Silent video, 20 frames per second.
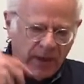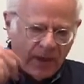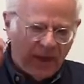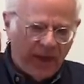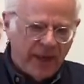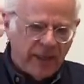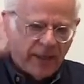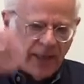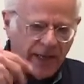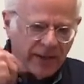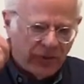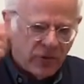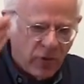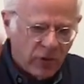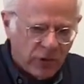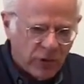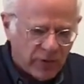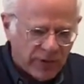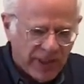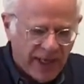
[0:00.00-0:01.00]
And I, I
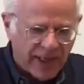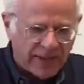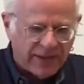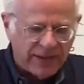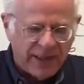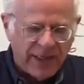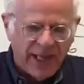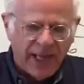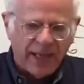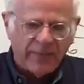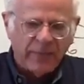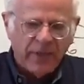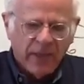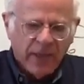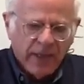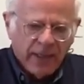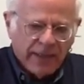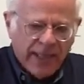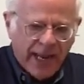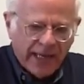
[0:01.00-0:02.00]
told you at that time
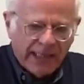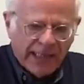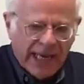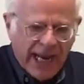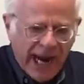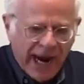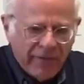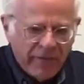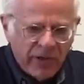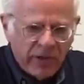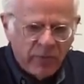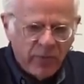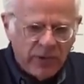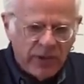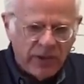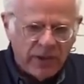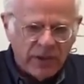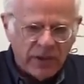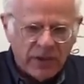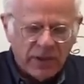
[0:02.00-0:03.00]
that carried
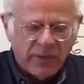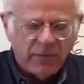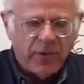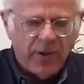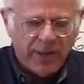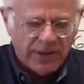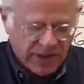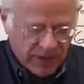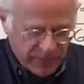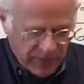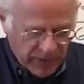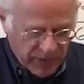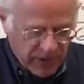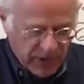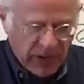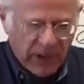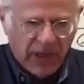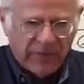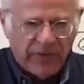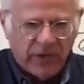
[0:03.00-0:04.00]
within it the
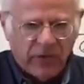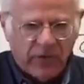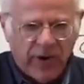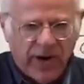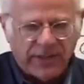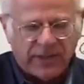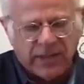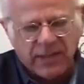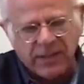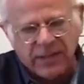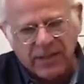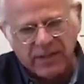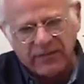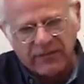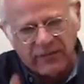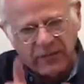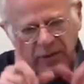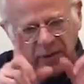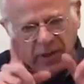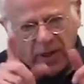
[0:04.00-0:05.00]
possibility of a crisis.
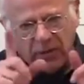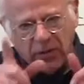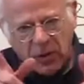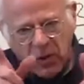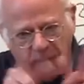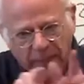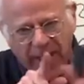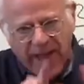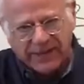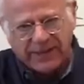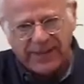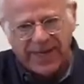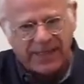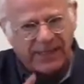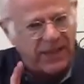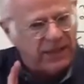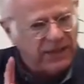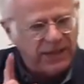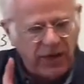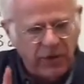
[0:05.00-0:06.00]
If I'm going to go back to that.
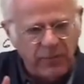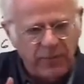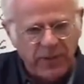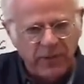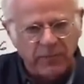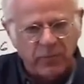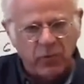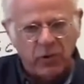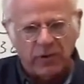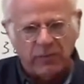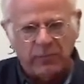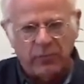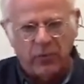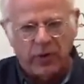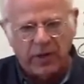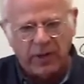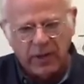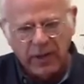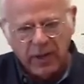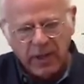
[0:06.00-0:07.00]
It's a terribly important
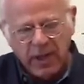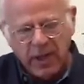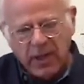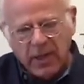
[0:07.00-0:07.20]
point.